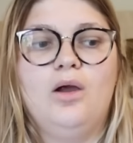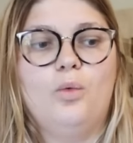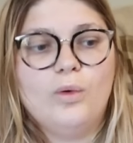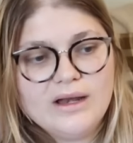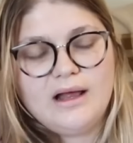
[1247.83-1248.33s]

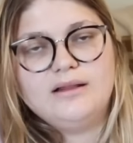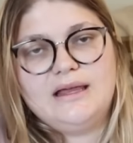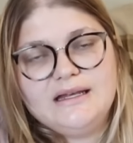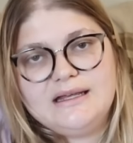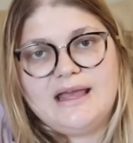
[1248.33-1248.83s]
When a
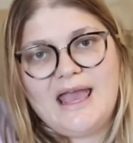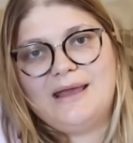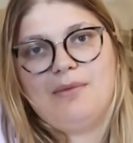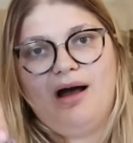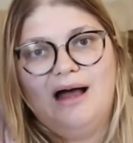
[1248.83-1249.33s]
lady
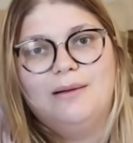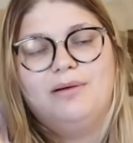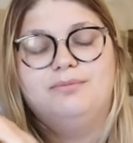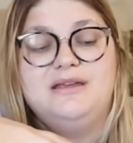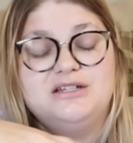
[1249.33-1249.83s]
came up,
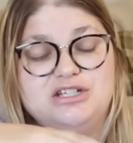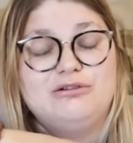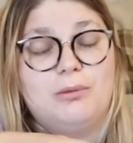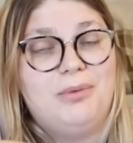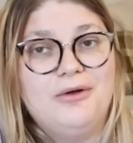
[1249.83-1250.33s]
me and G
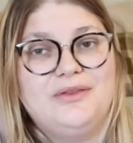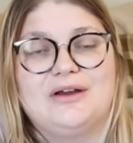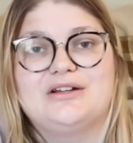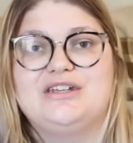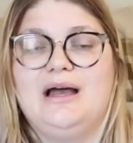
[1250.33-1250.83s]
were both
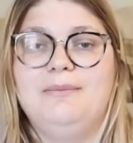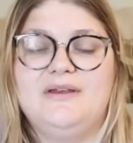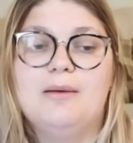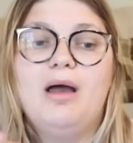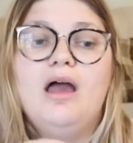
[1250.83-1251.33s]
here, she comes
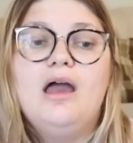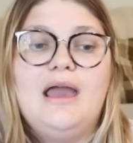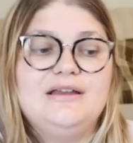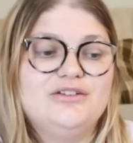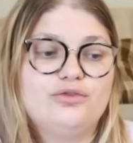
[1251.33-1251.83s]
up
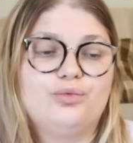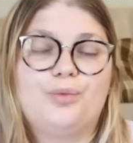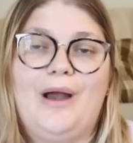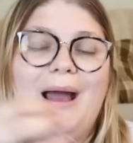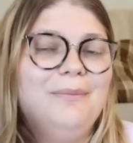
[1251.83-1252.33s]
and just
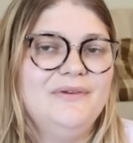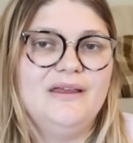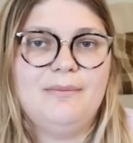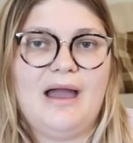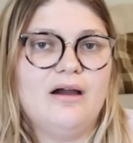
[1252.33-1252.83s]
grabs
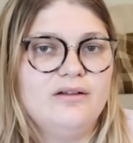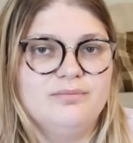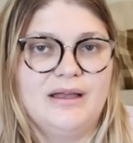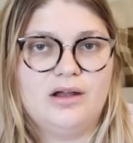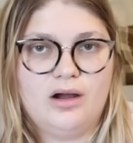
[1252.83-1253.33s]
them out of
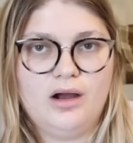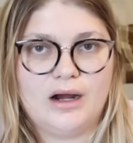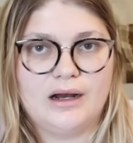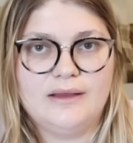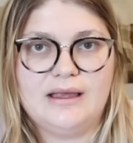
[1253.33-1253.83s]
my
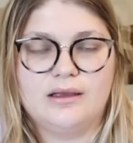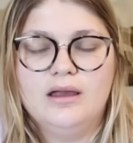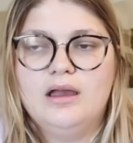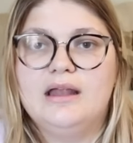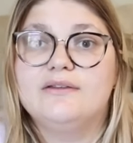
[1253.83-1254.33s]
cart, like,
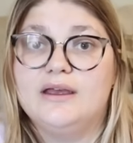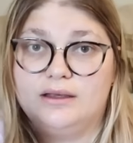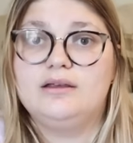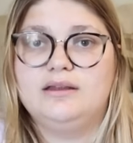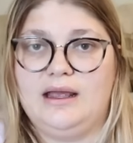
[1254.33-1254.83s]
and is
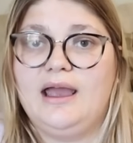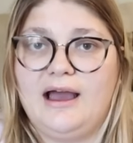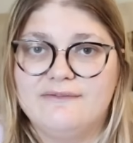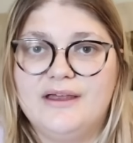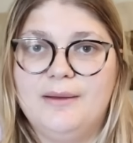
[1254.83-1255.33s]
like, can I
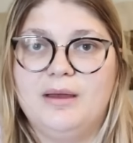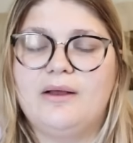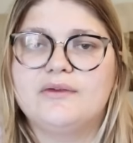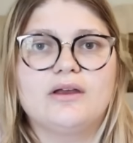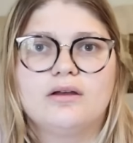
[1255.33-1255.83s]
have them? And I
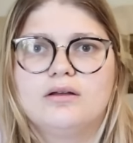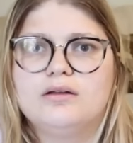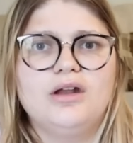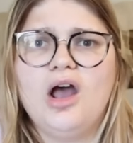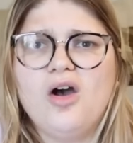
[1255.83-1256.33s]
was like,
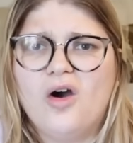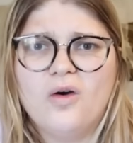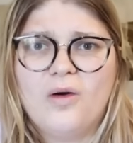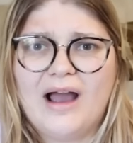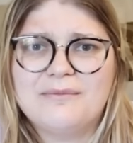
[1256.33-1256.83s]

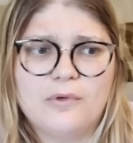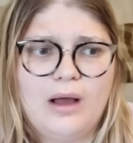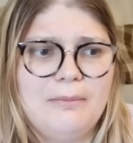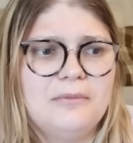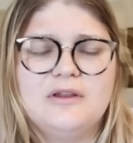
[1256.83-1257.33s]
no, I'm,
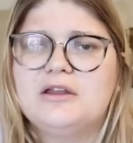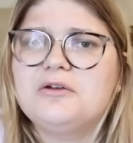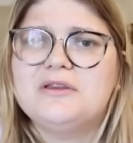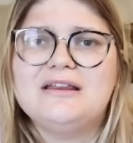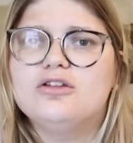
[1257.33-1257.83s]
I'm
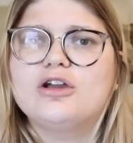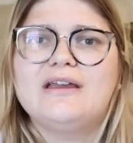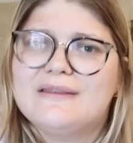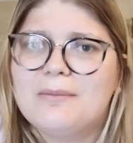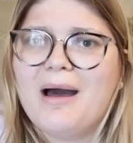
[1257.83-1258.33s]
literally
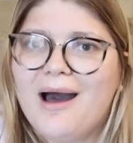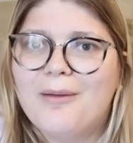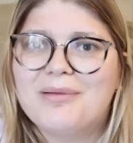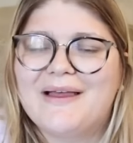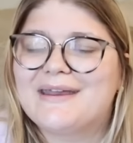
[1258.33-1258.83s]
looking them
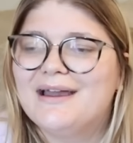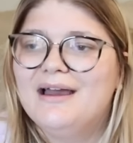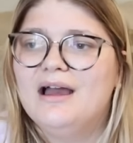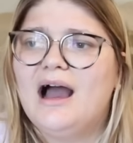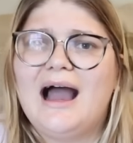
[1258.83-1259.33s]
up. Like,
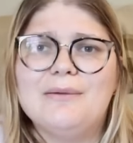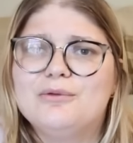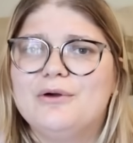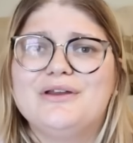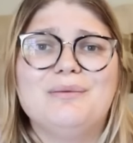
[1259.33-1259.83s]

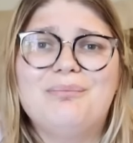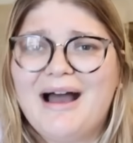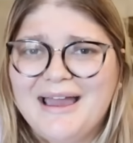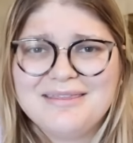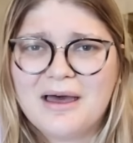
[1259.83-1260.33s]
I'm going to
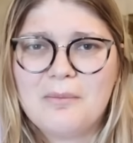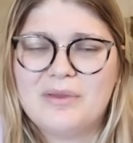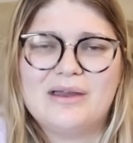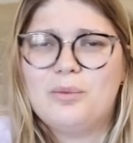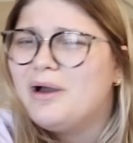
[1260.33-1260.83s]
buy them.
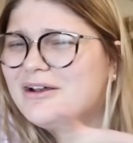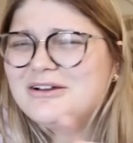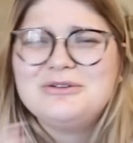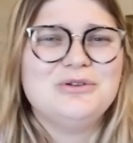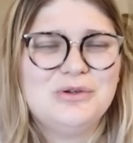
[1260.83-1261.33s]
Like, what are
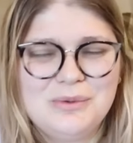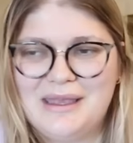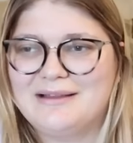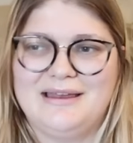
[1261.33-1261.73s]
you doing?